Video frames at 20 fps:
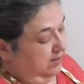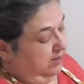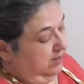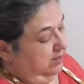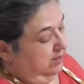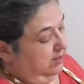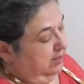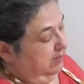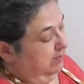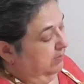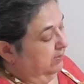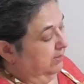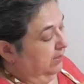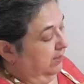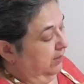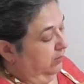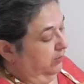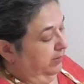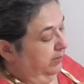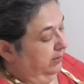Okay, I'm going to take
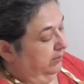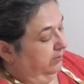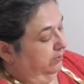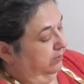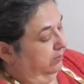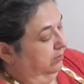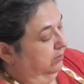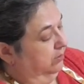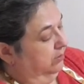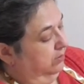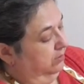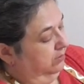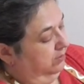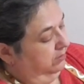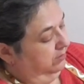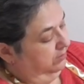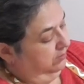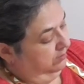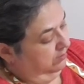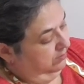a quick little look.
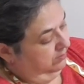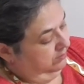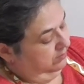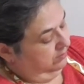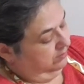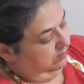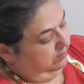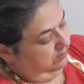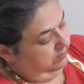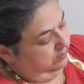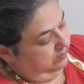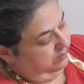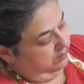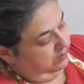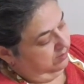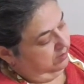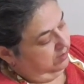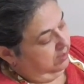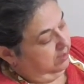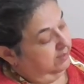
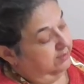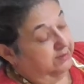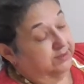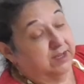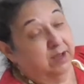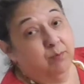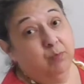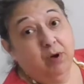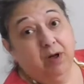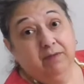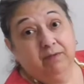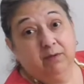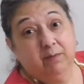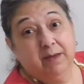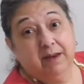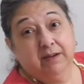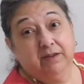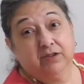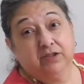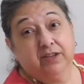Some waffle
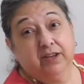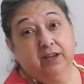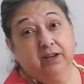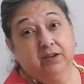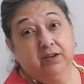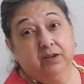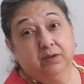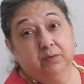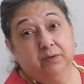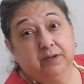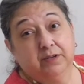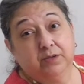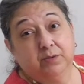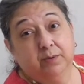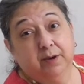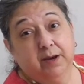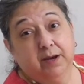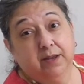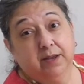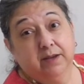makers tell you when it's
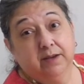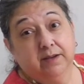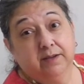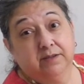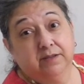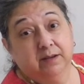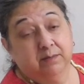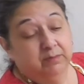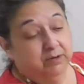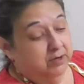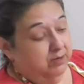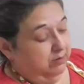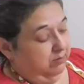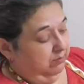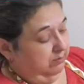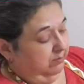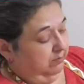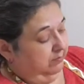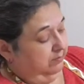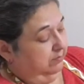ready and some
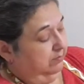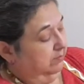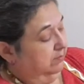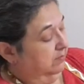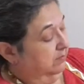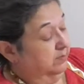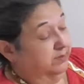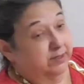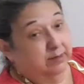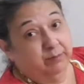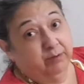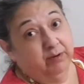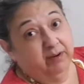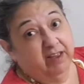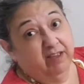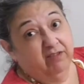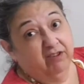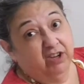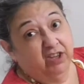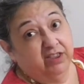don't. Some don't
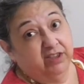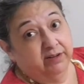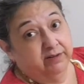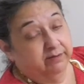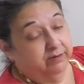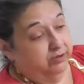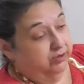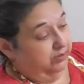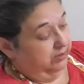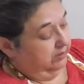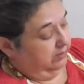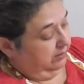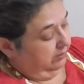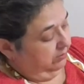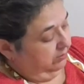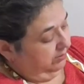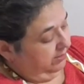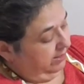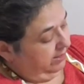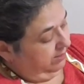have nothing. You just have to
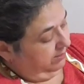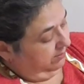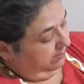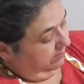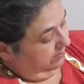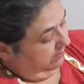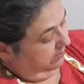look at it.